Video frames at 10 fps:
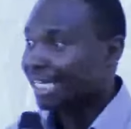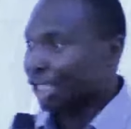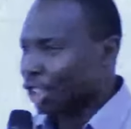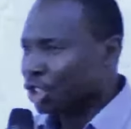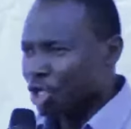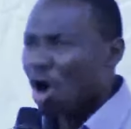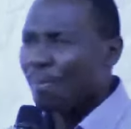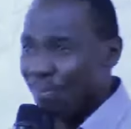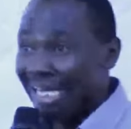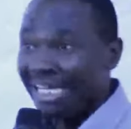It is so
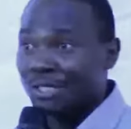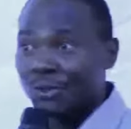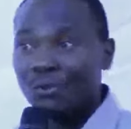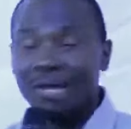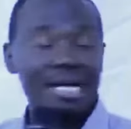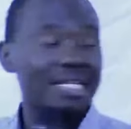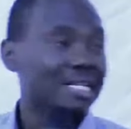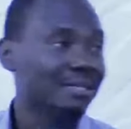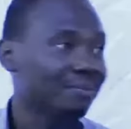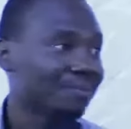appealing to do that
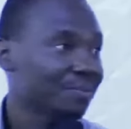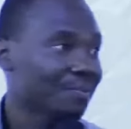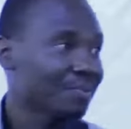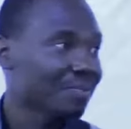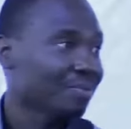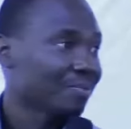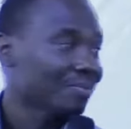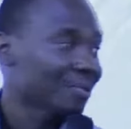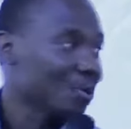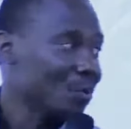
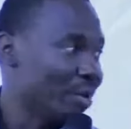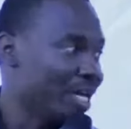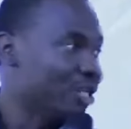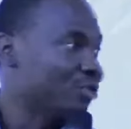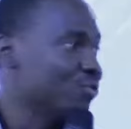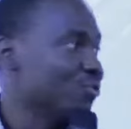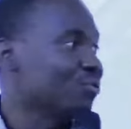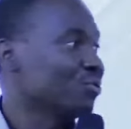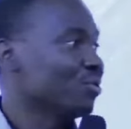compared to